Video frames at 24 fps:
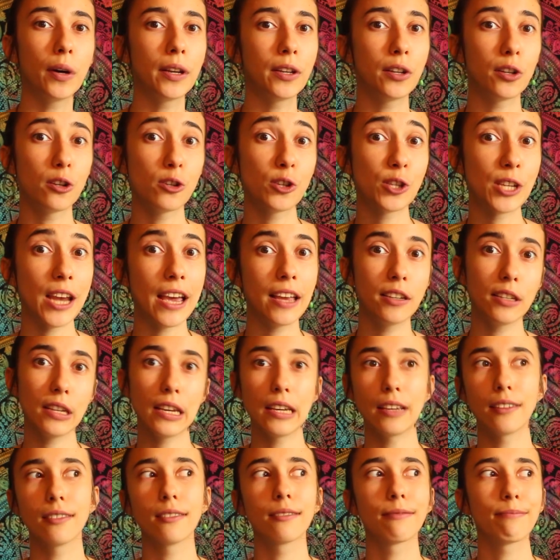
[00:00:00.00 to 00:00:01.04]

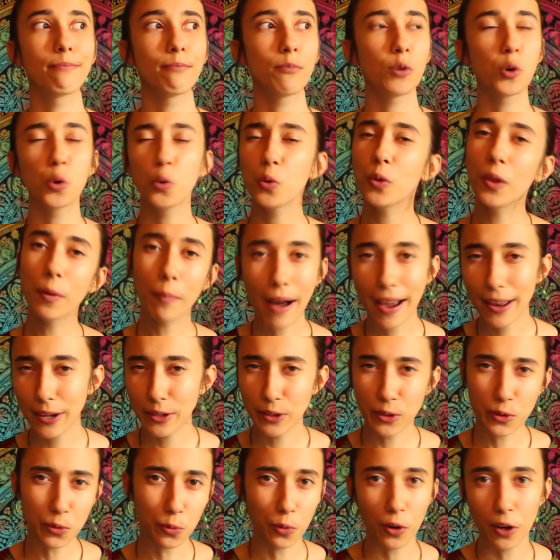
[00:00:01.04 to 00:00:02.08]
understanding who the
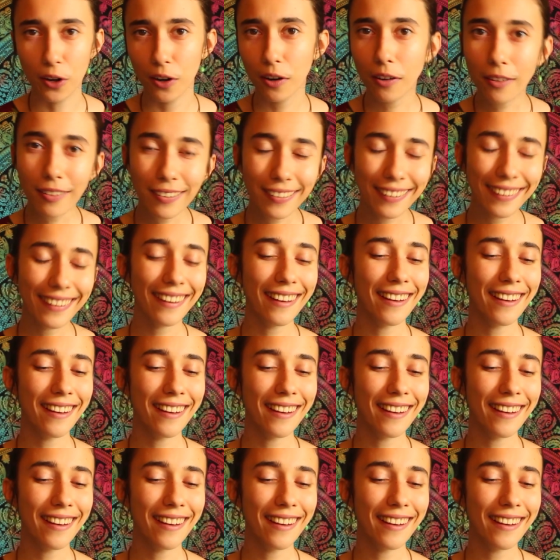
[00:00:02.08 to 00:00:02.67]
Mayans were,